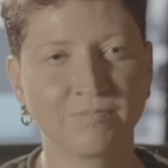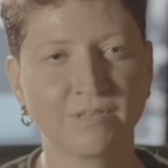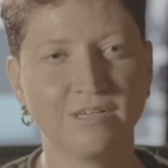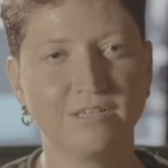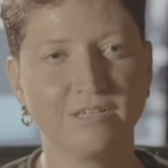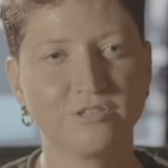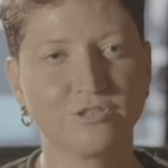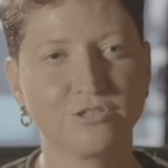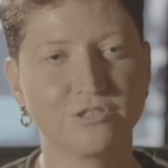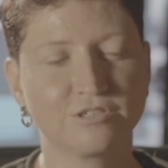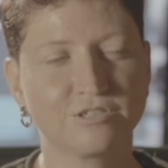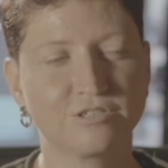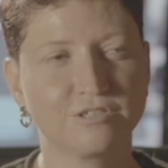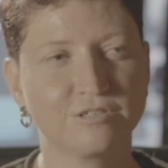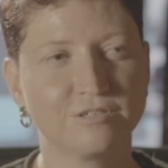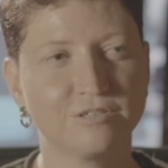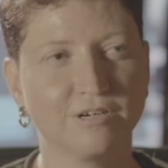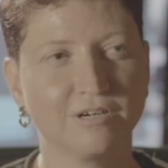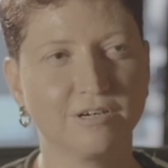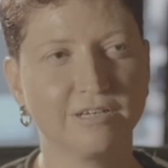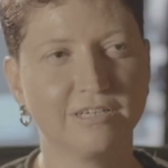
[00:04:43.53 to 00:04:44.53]

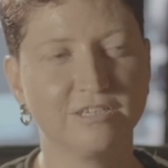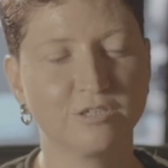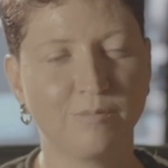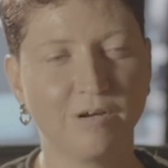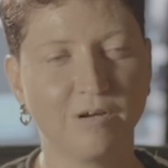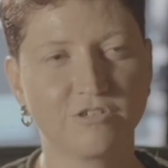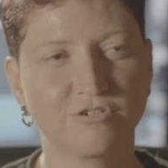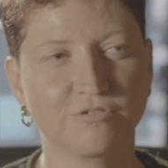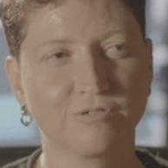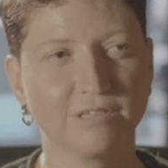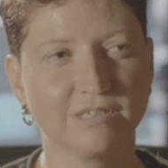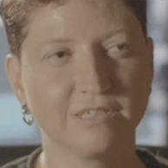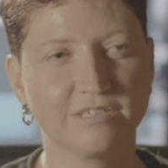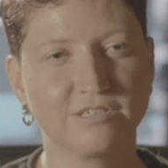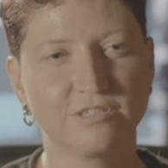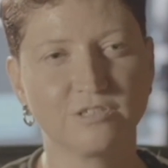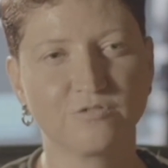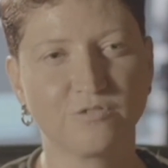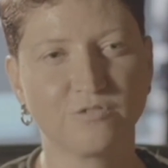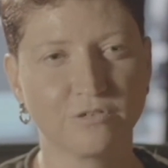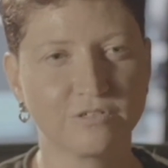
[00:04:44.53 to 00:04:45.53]
He's about to release
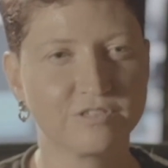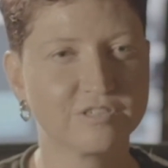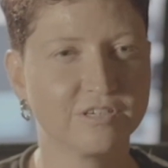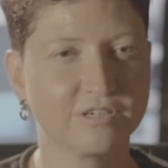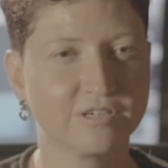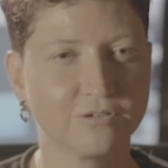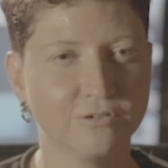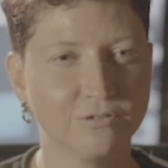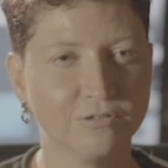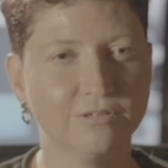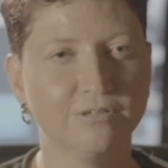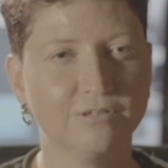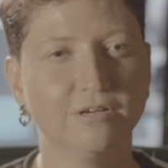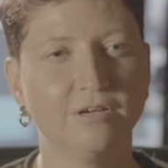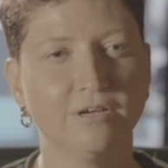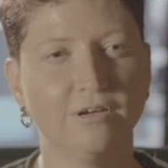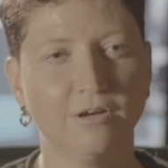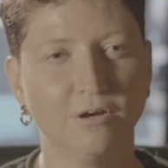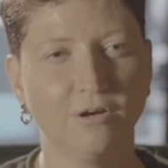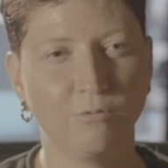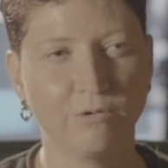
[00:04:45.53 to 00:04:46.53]
his first single,
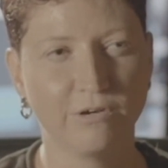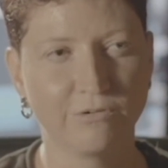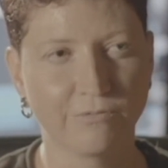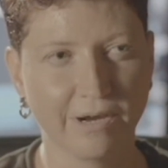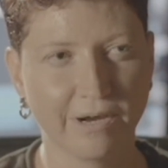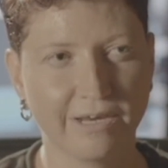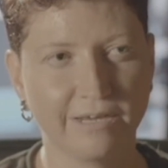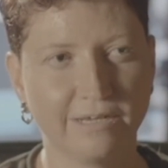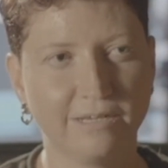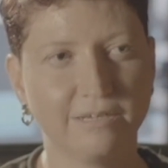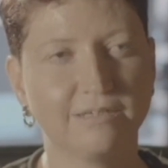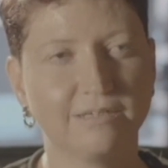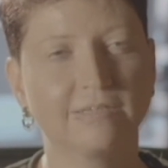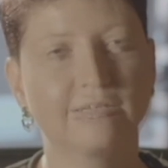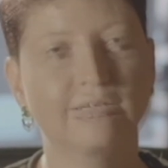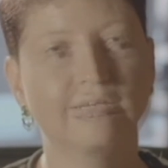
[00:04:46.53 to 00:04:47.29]
We Ran.